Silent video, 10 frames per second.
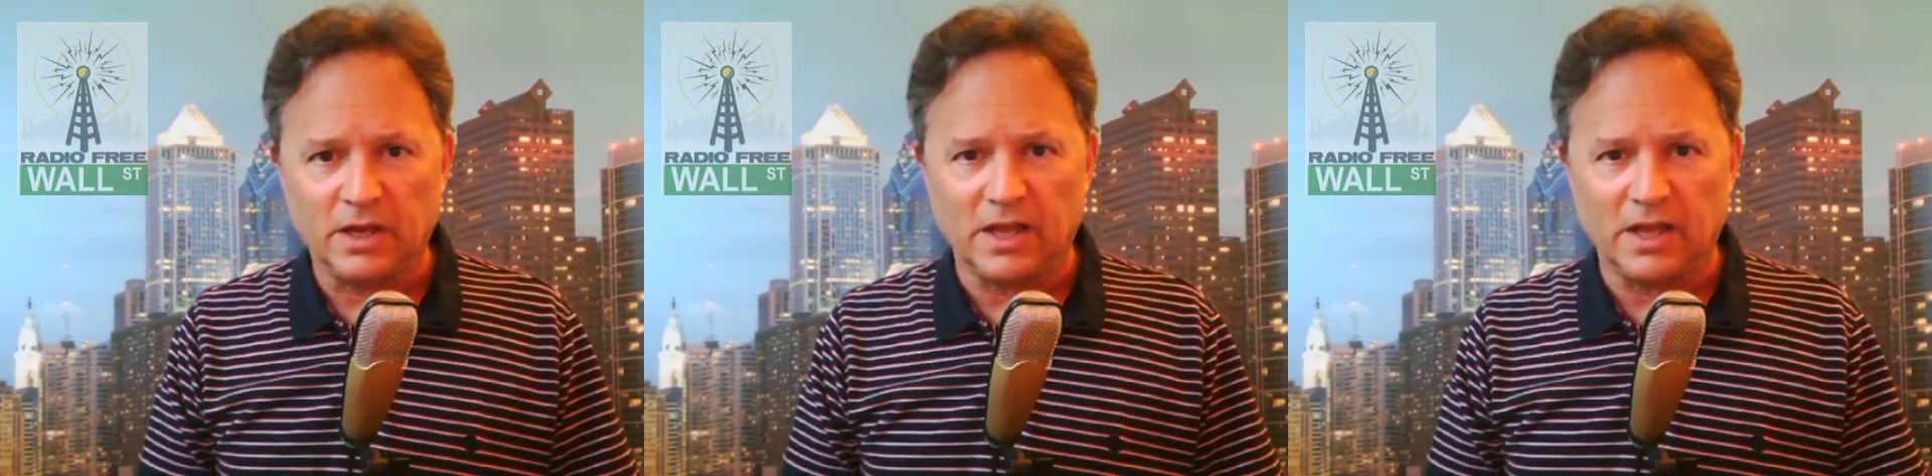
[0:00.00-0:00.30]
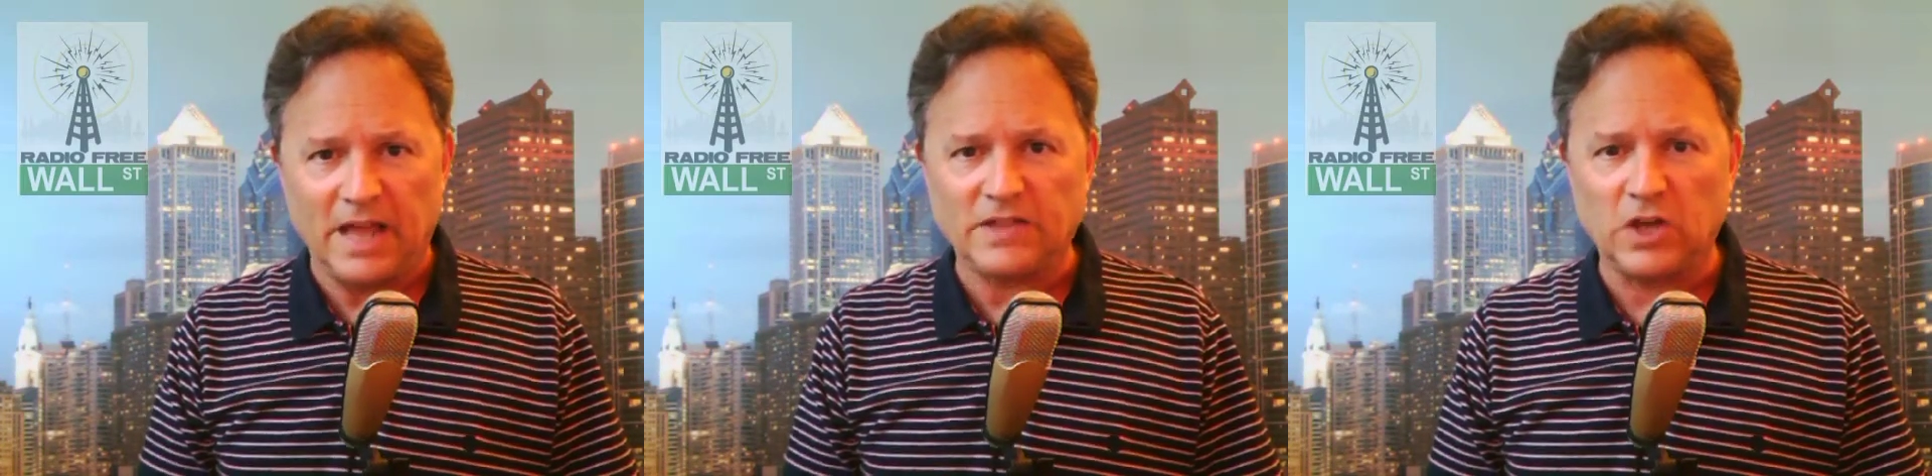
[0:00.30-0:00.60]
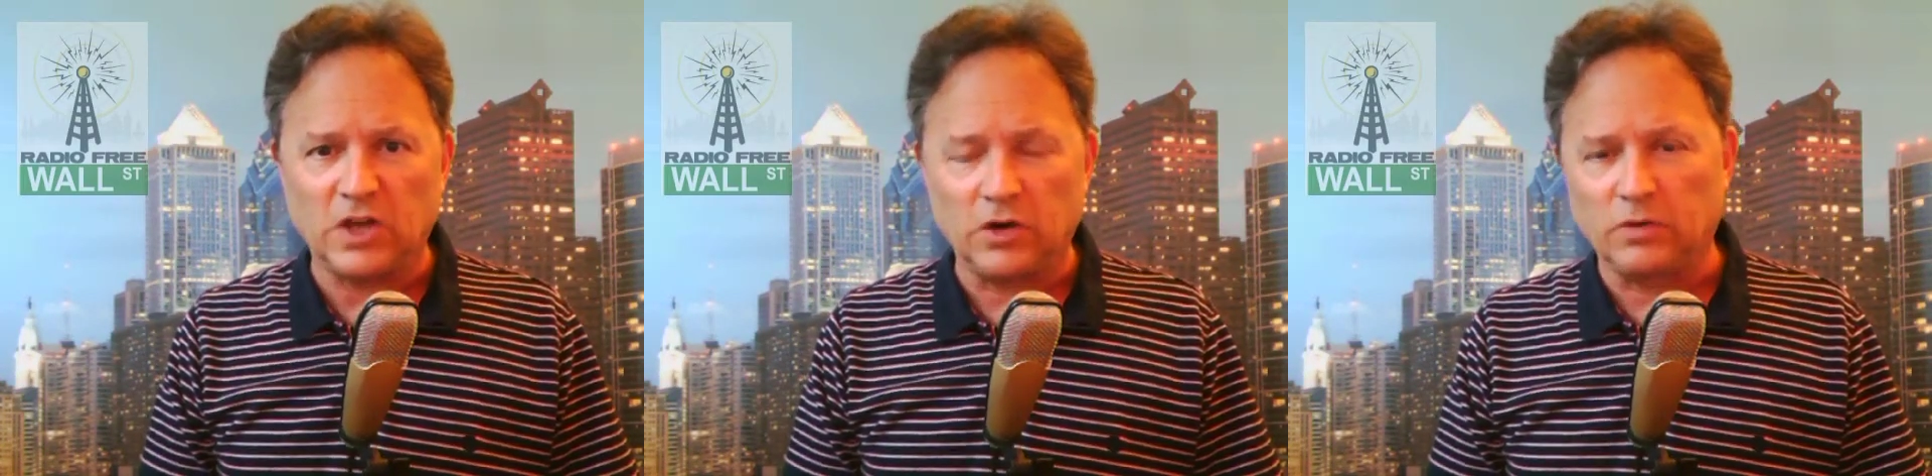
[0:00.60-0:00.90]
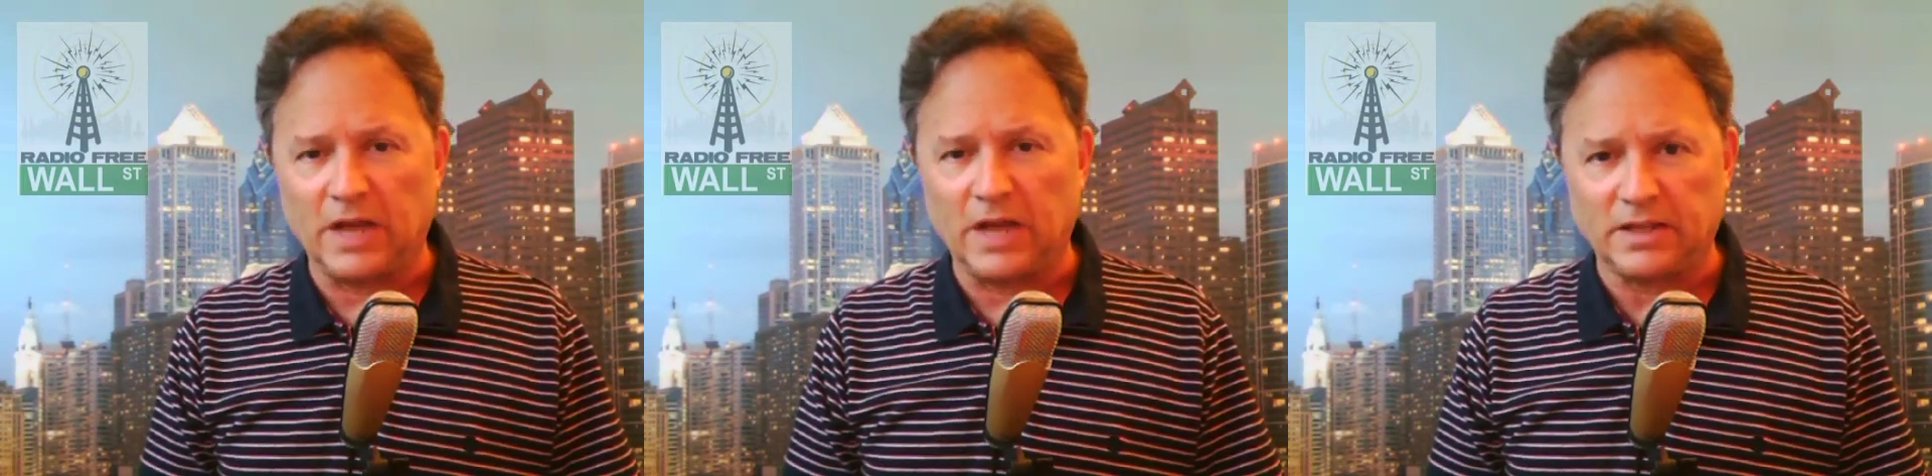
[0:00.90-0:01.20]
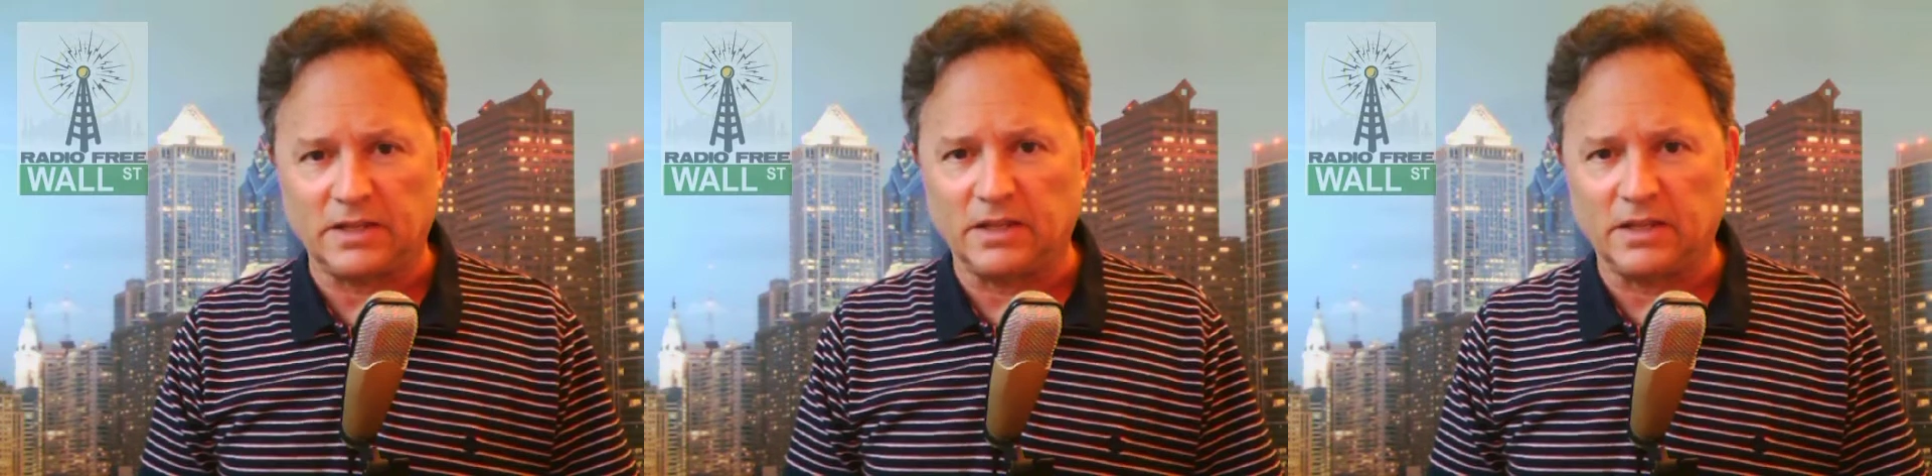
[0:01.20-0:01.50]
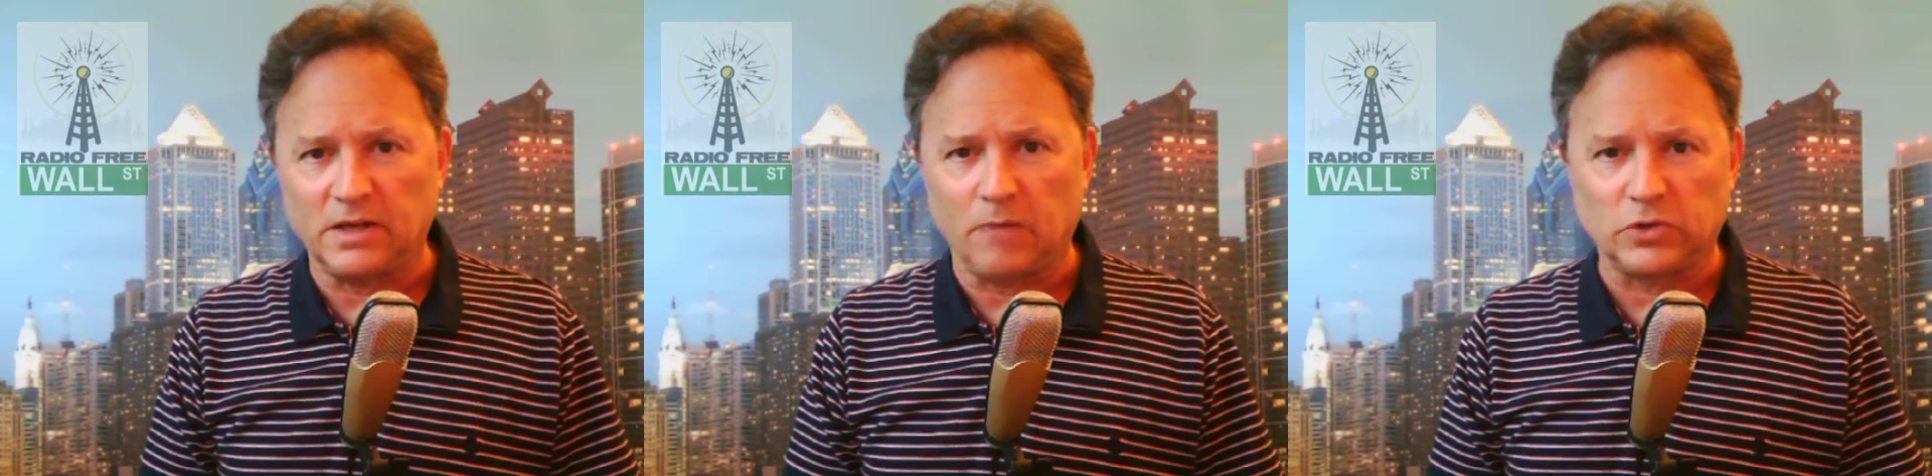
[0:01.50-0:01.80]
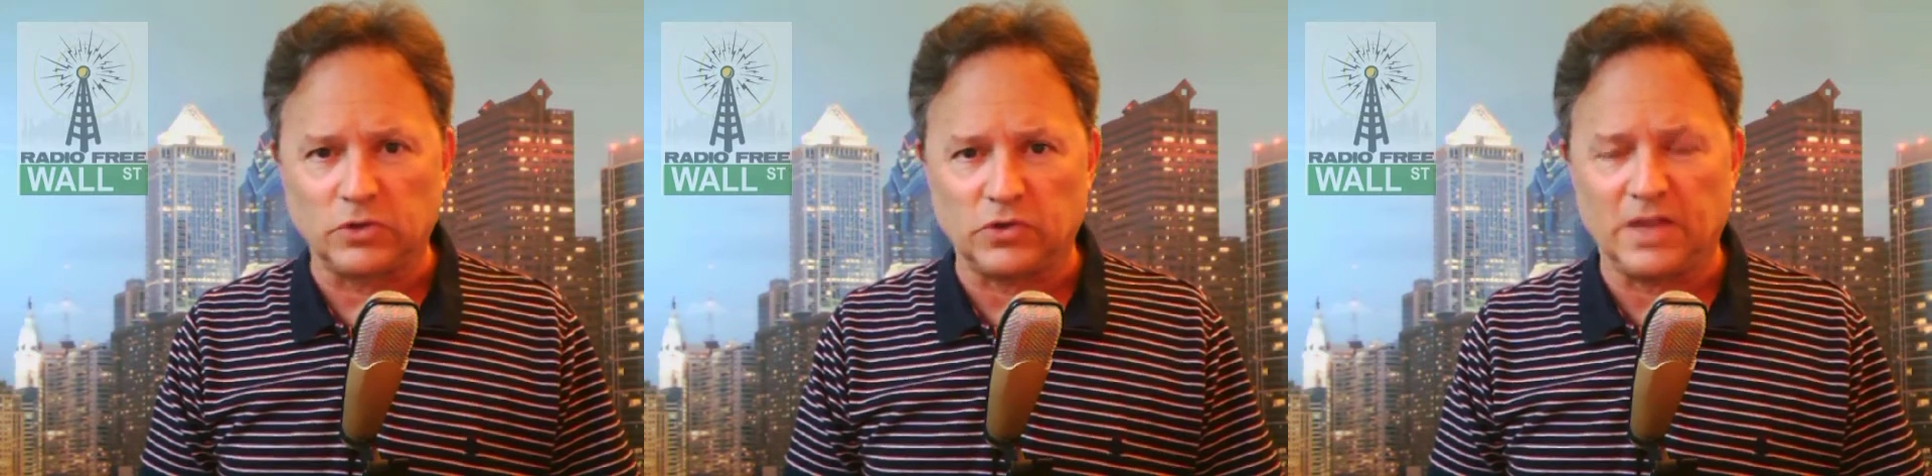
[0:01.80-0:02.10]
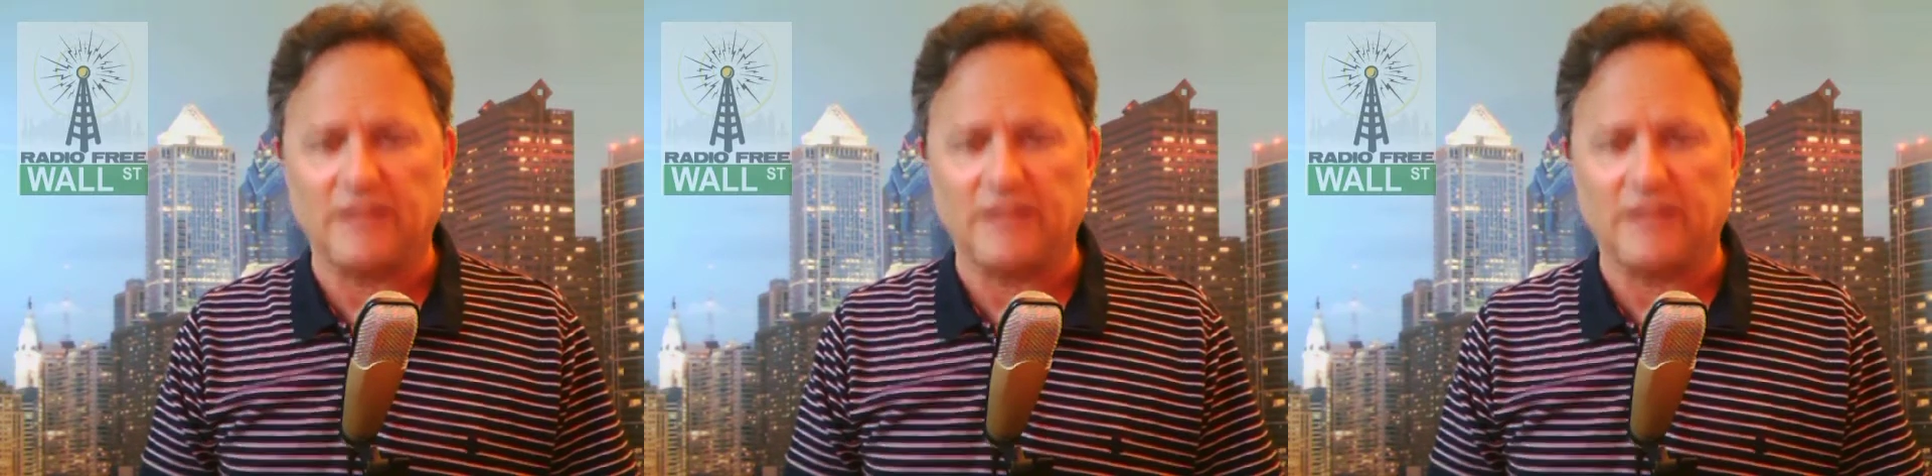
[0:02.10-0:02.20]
That total, we got the numbers on